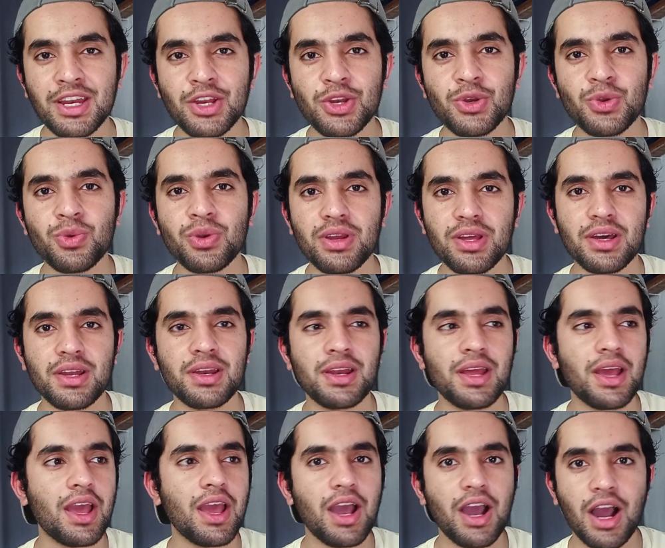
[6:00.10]
need to learn
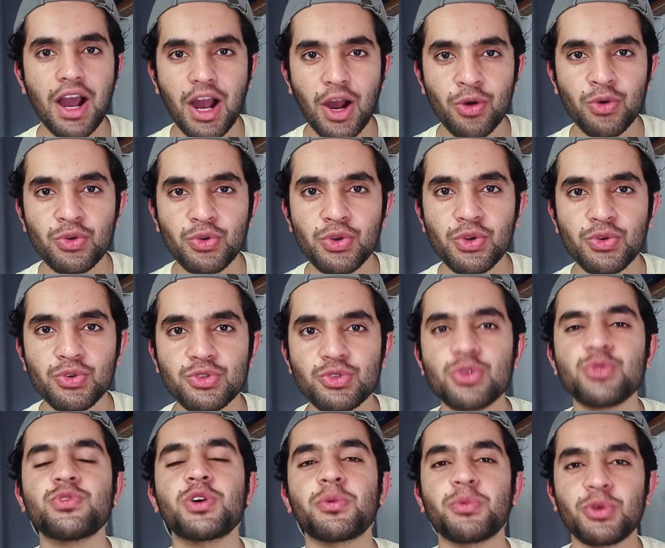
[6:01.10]
how to use
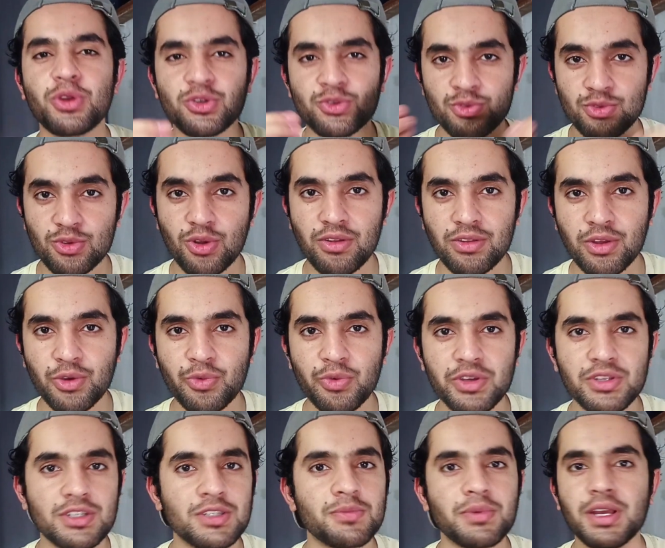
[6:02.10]
those formulas to solve the
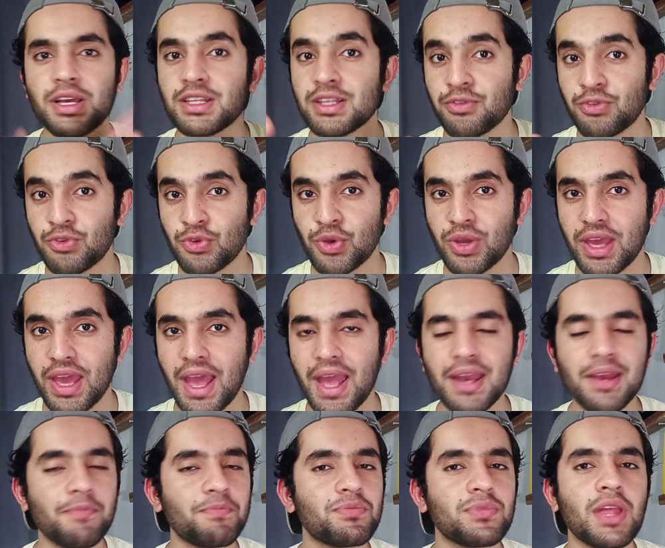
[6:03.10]
questions, because if you can,